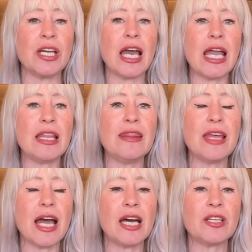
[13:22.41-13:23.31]
And
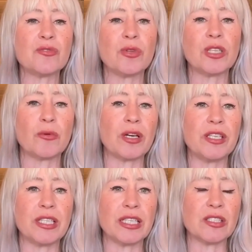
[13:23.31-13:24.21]
that is really where you
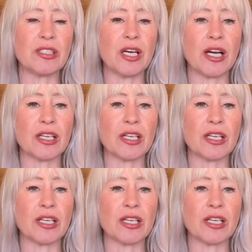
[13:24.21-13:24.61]
get stuck.